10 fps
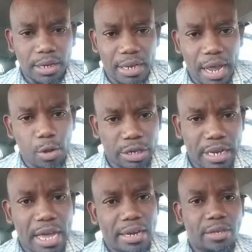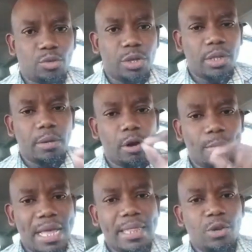your diaries on
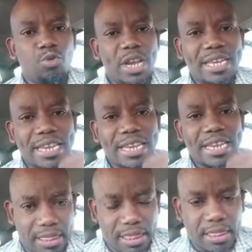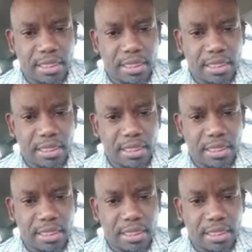Monday 20th.